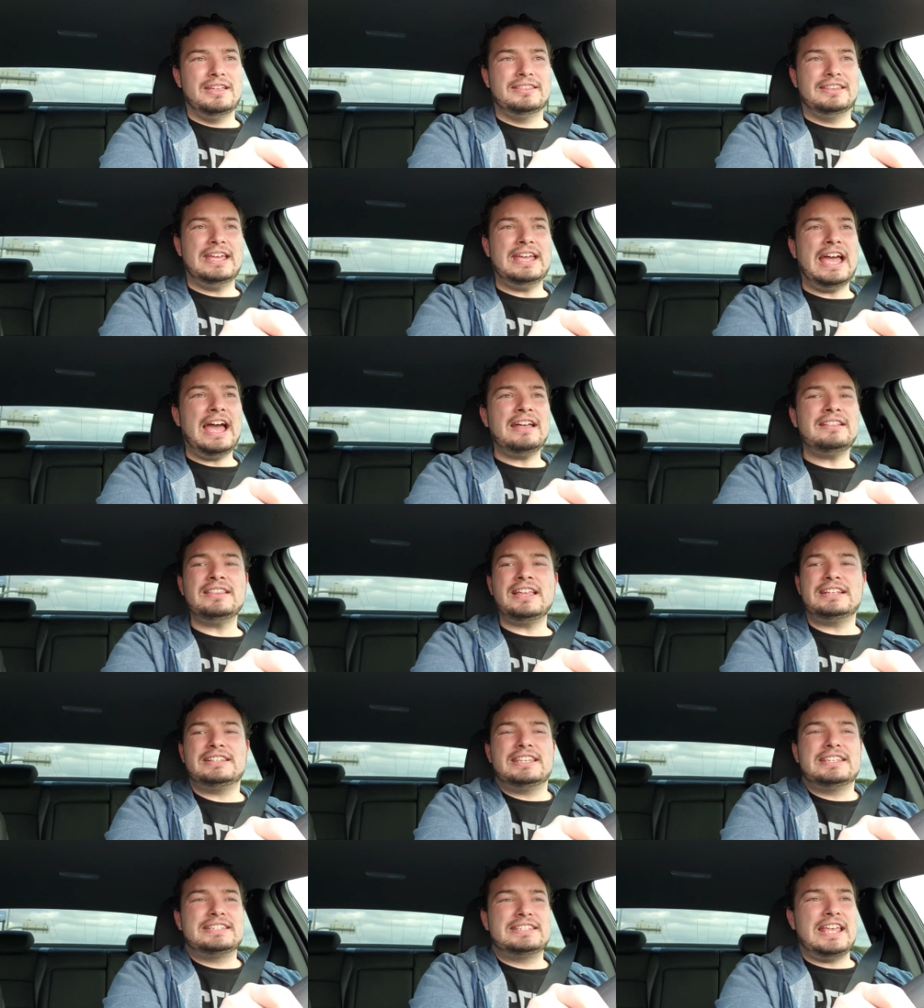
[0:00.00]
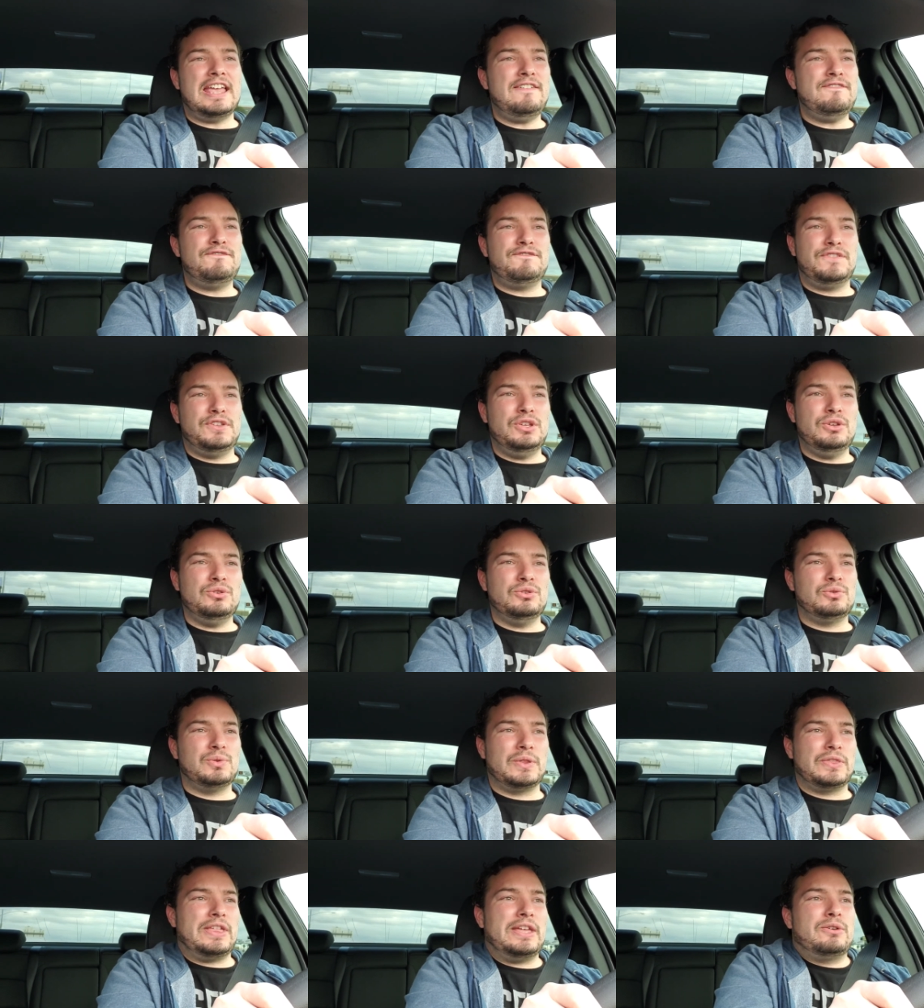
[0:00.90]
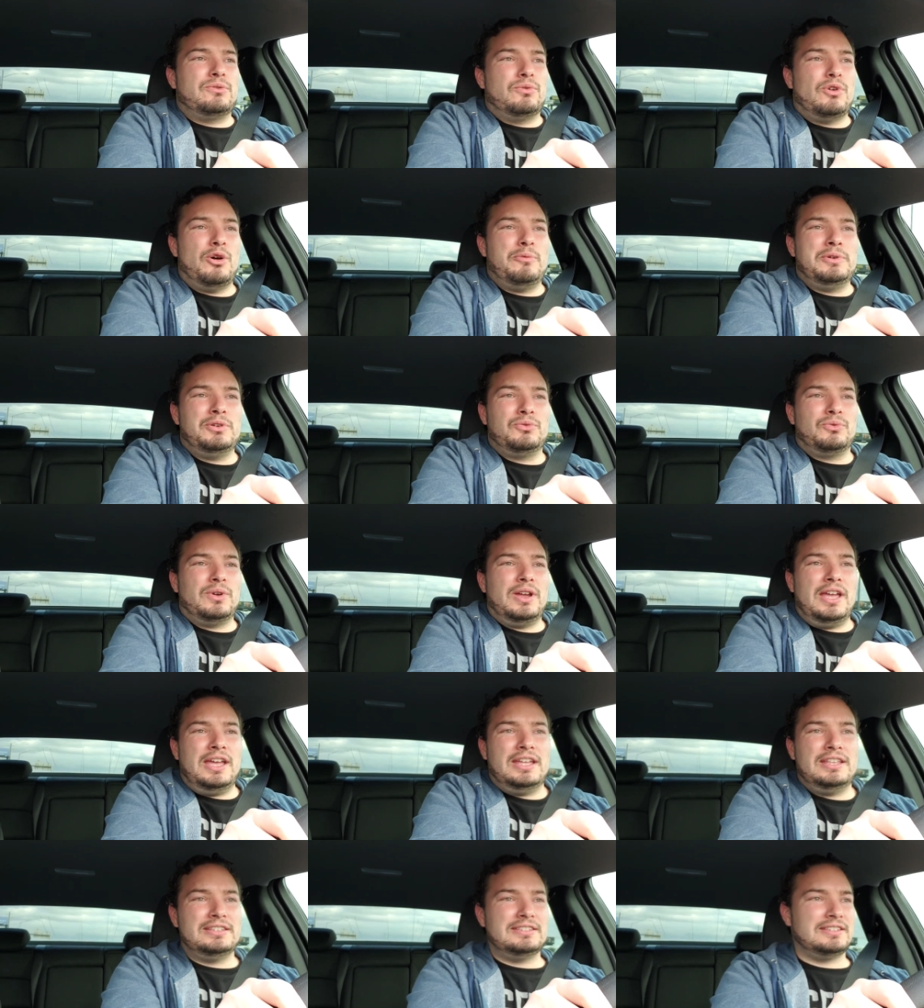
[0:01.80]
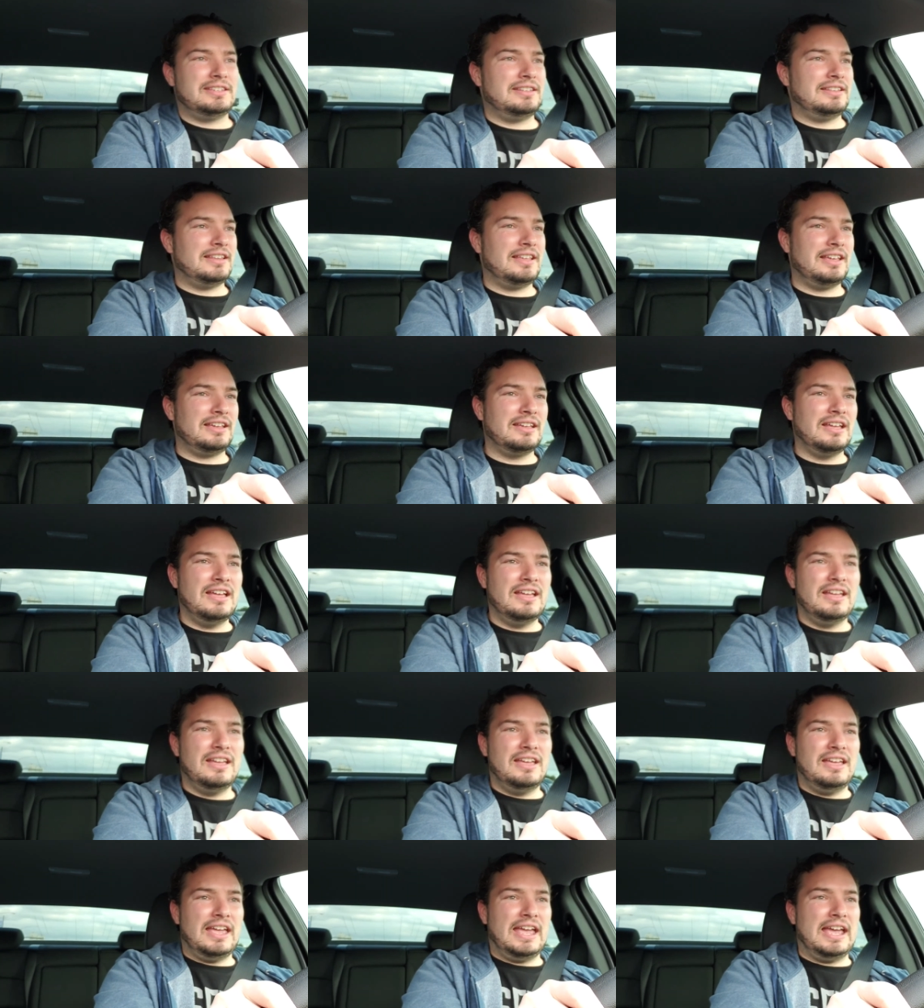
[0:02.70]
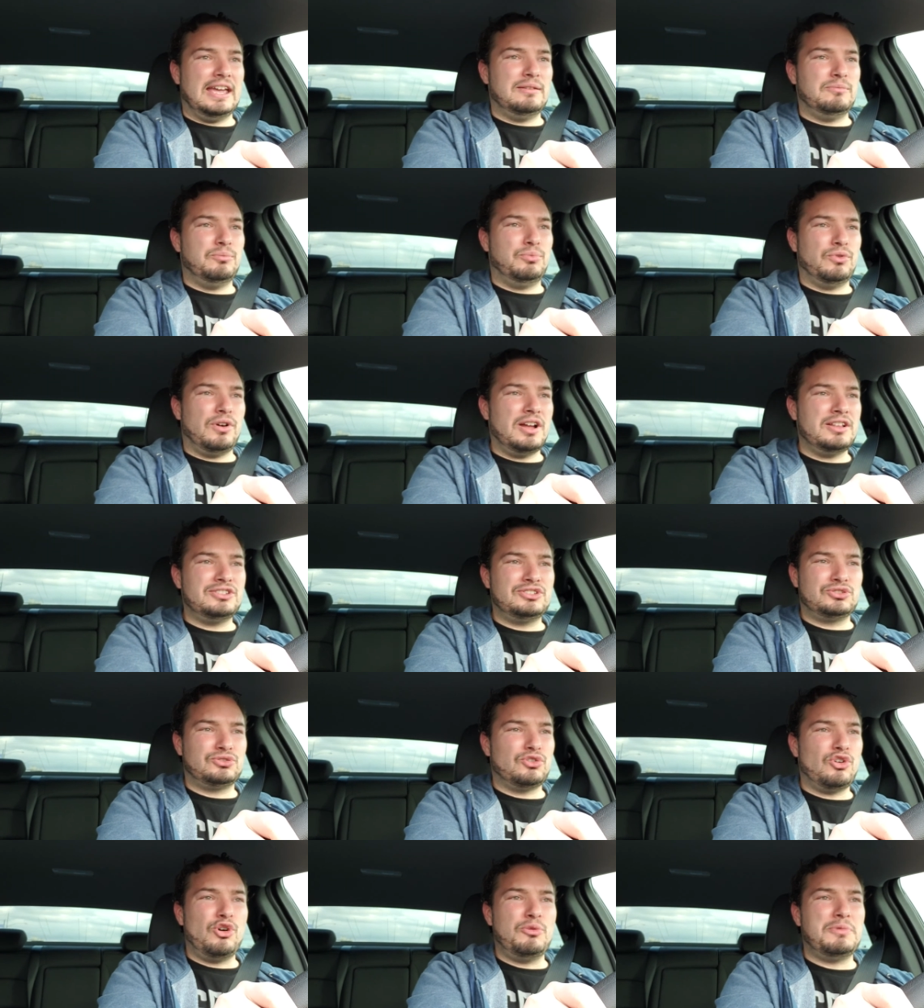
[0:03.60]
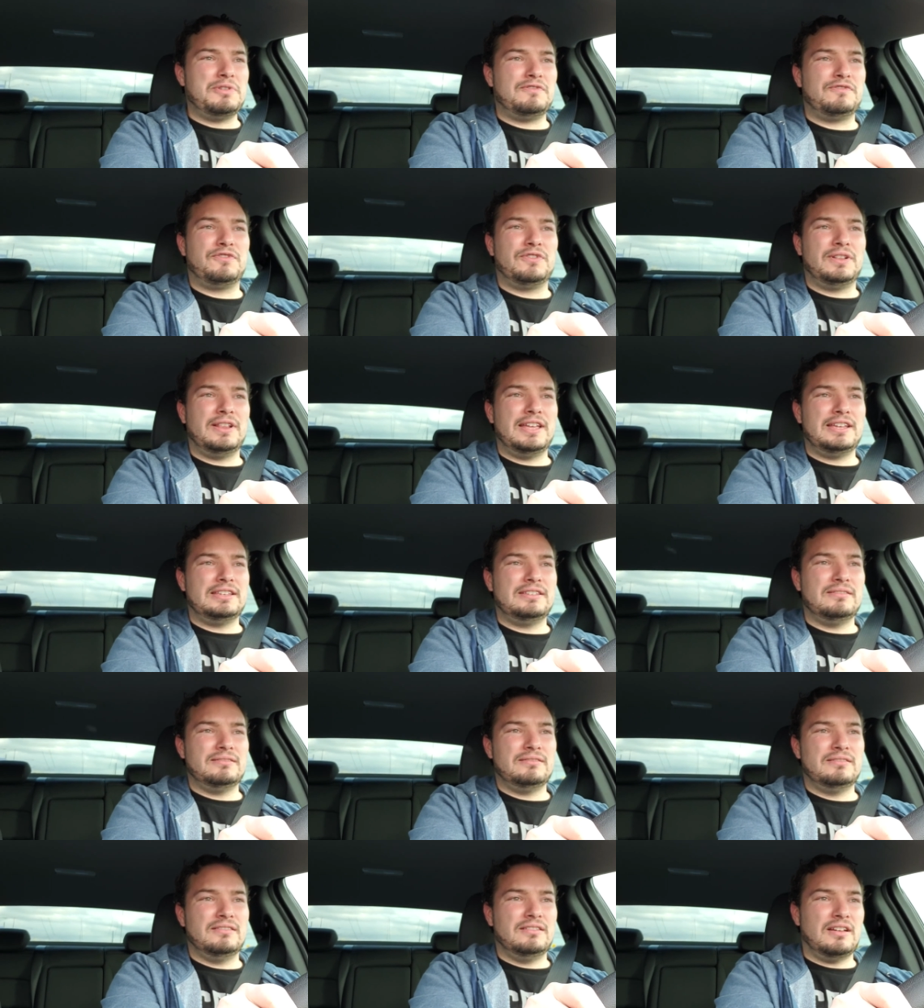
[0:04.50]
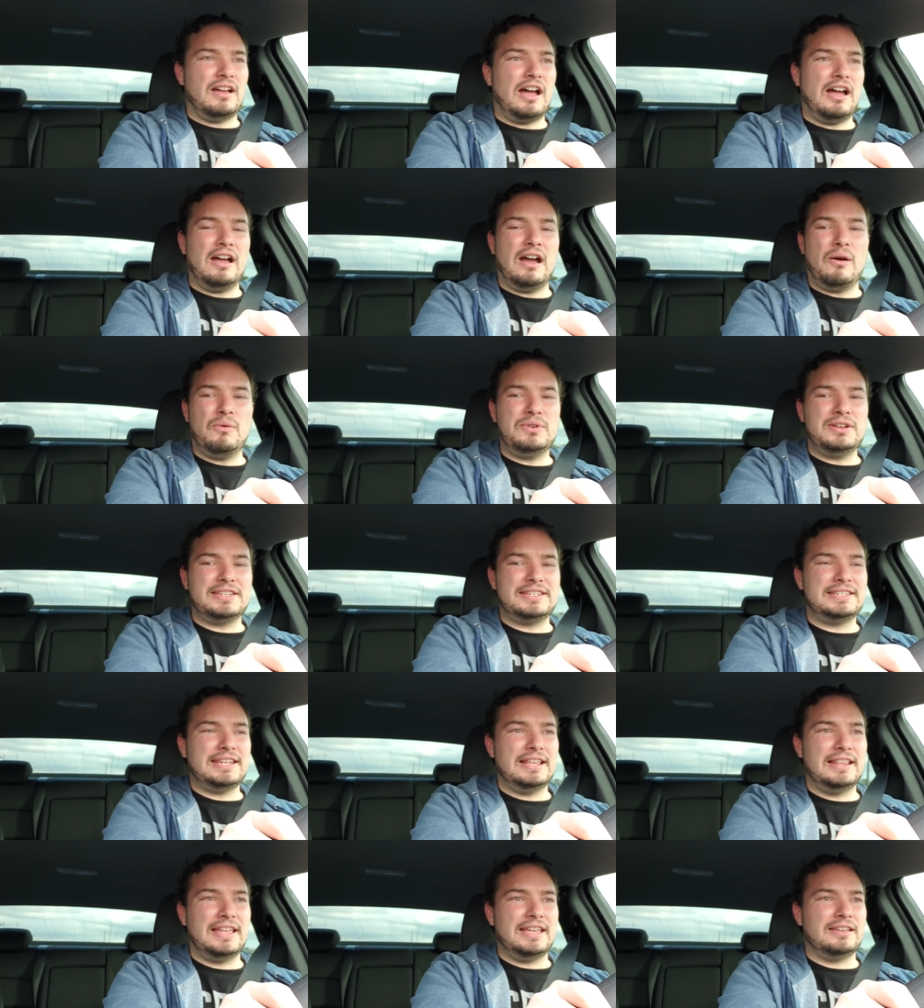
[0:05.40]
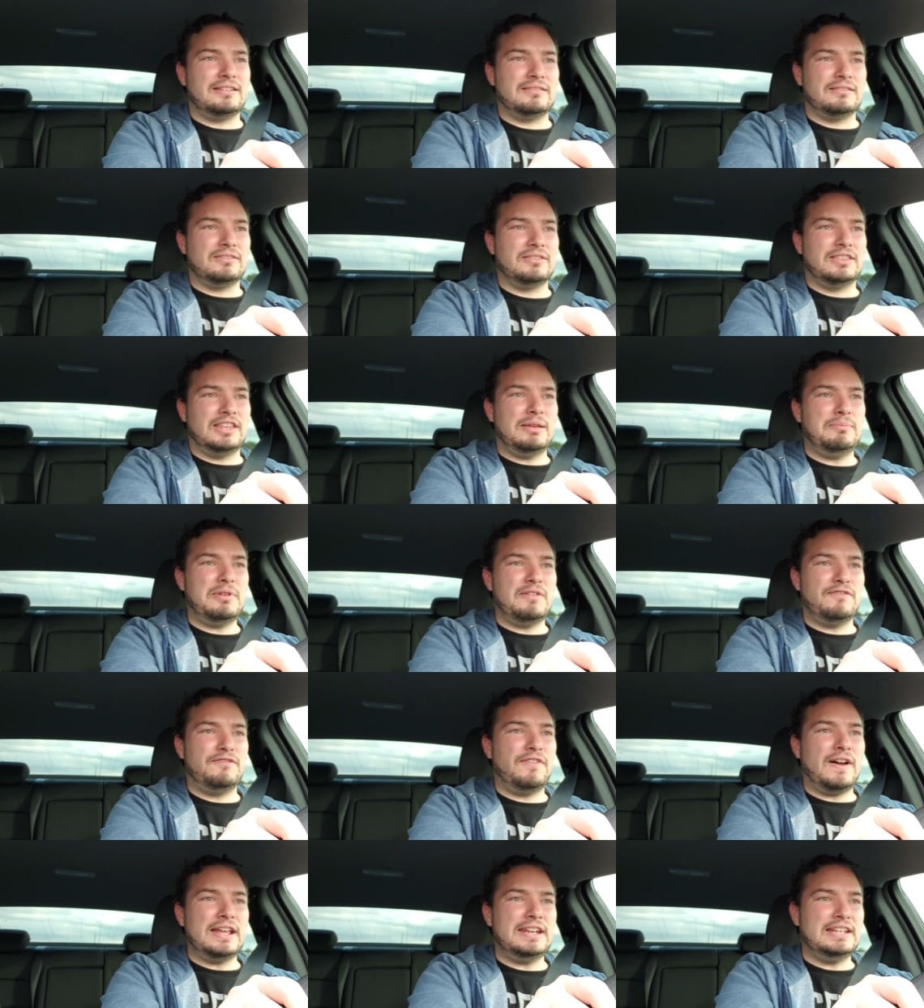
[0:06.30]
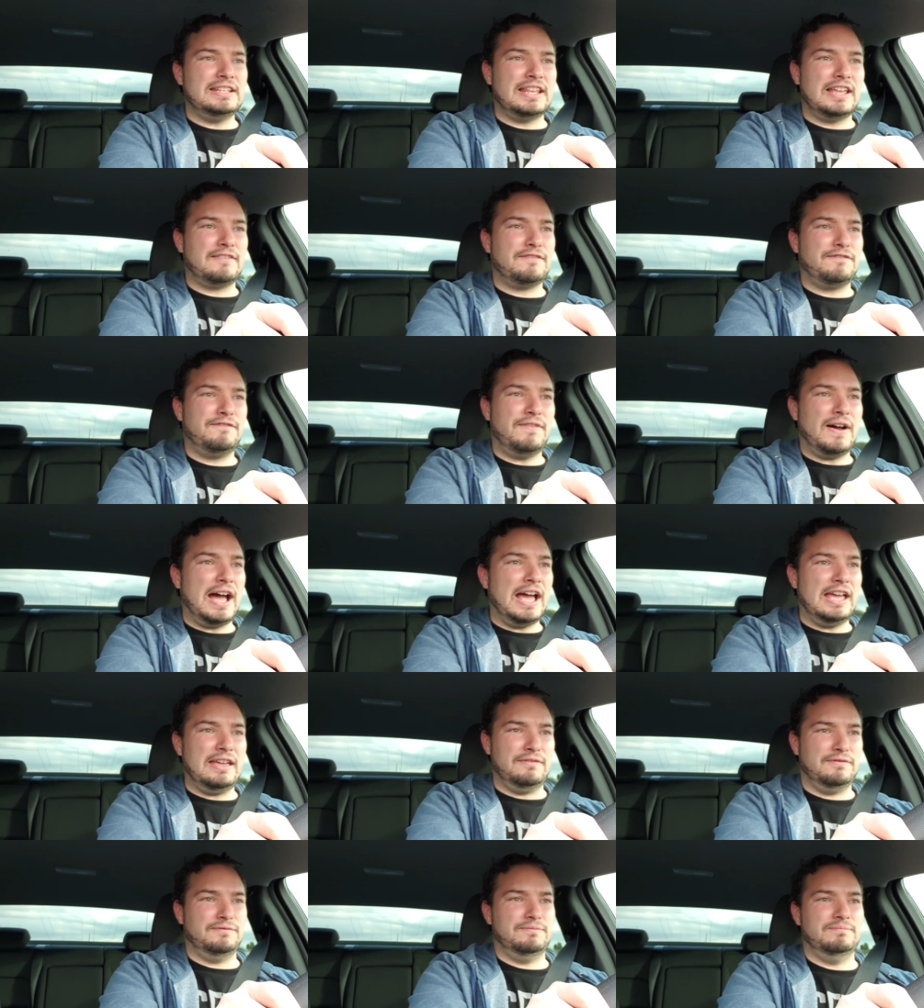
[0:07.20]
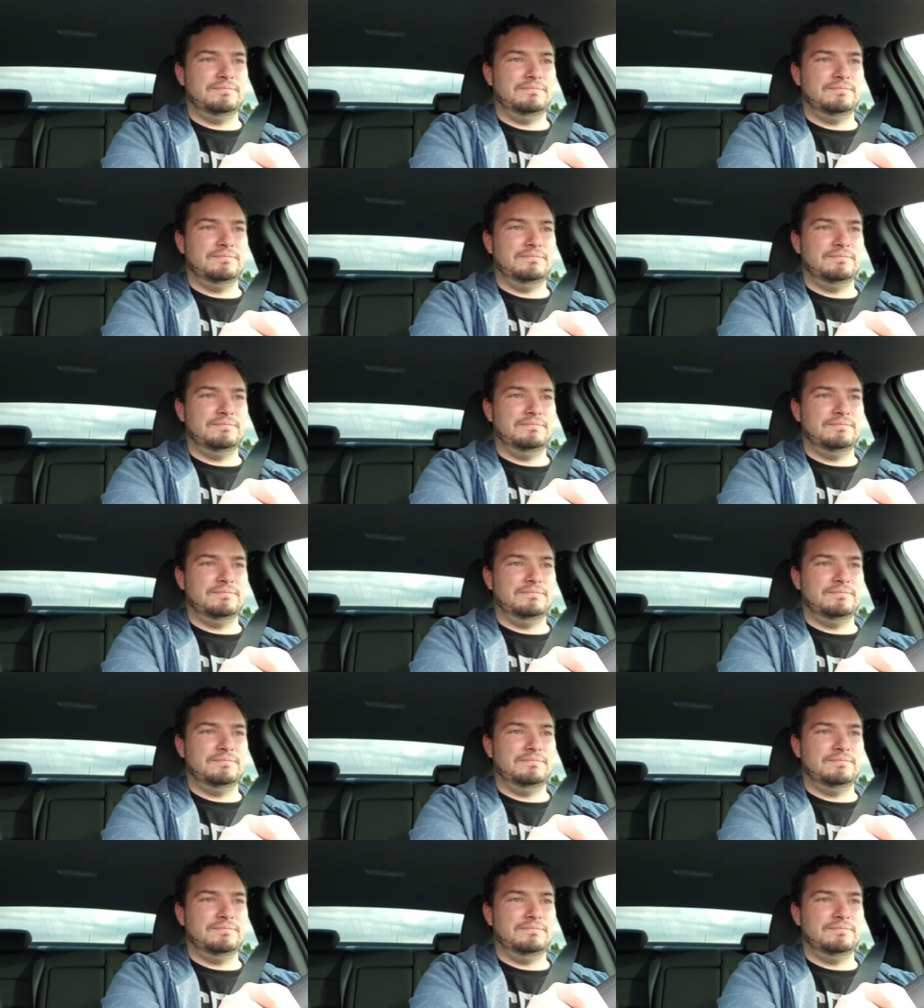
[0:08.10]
They had like the same feud with like Roman Reigns and Braun Strowman for like, I want to say like they've been fighting like 5